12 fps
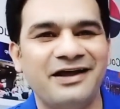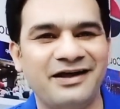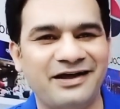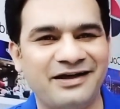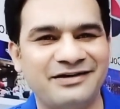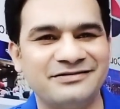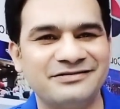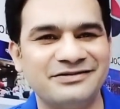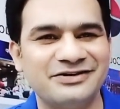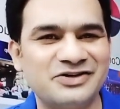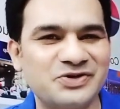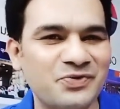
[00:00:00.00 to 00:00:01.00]
and
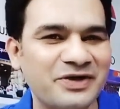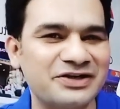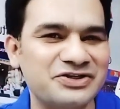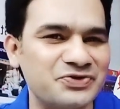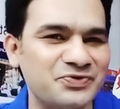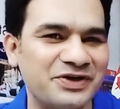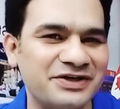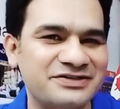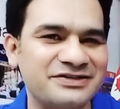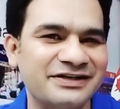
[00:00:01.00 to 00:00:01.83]
you can do it